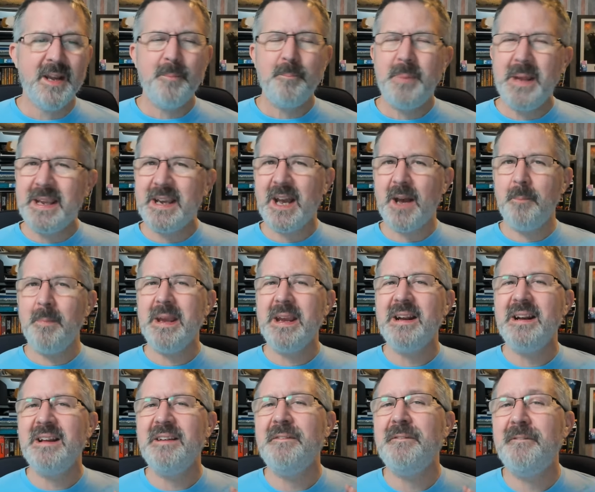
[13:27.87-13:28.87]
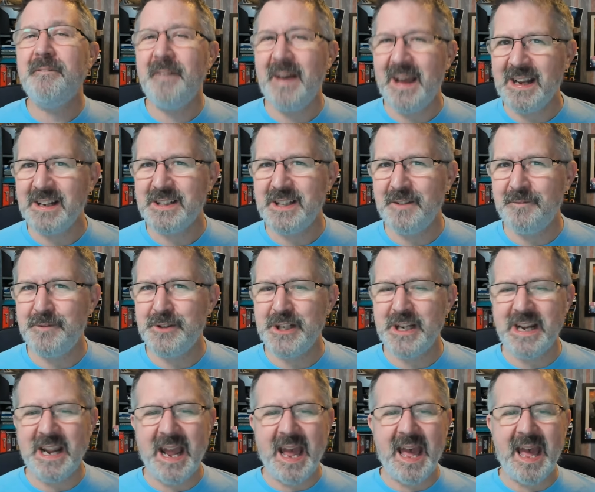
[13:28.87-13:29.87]
Becoming an effective
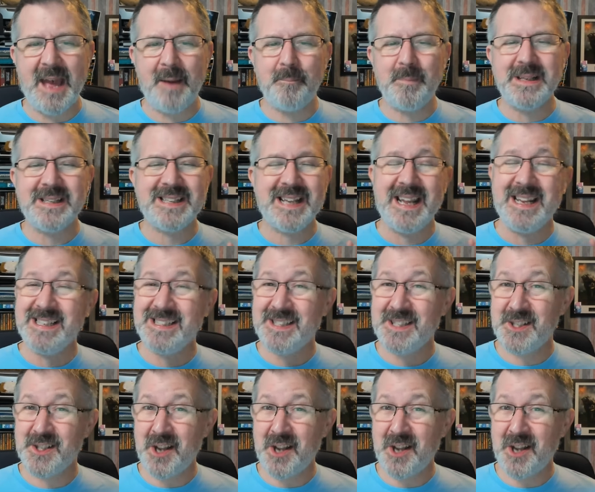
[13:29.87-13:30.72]
GM takes